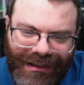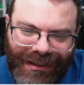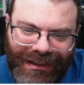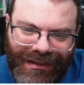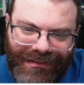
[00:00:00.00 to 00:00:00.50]

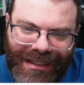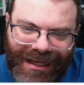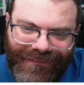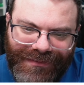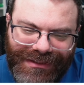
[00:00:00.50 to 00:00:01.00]
And
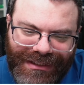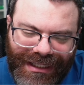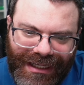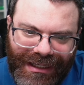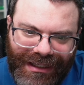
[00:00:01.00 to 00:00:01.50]
after
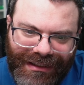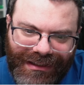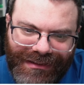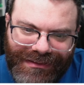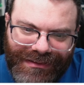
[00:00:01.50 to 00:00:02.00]
CA,
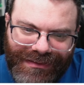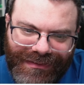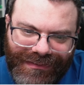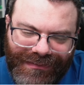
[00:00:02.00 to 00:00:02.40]
it's